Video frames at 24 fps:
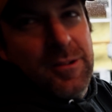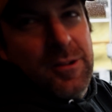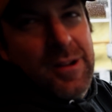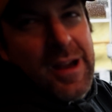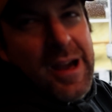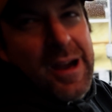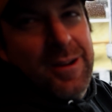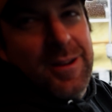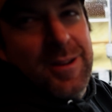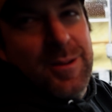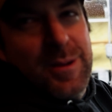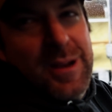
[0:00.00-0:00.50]

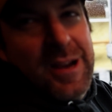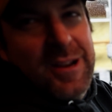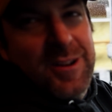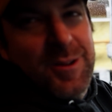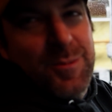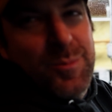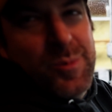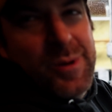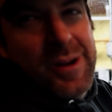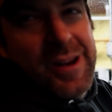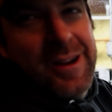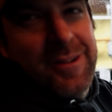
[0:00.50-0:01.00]
How do you
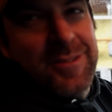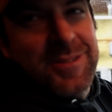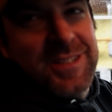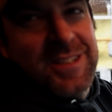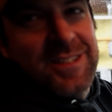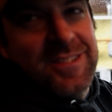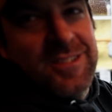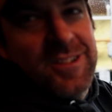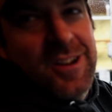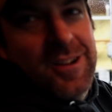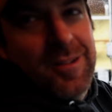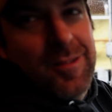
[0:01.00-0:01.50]
pronounce
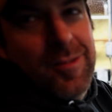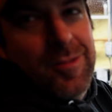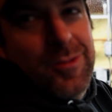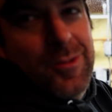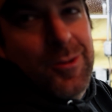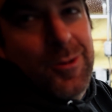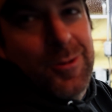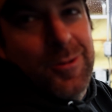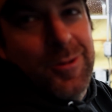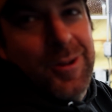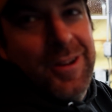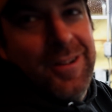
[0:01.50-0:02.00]
it? Doug
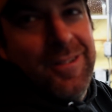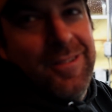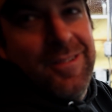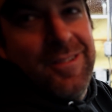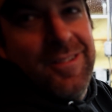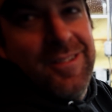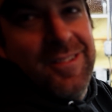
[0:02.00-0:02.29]
30.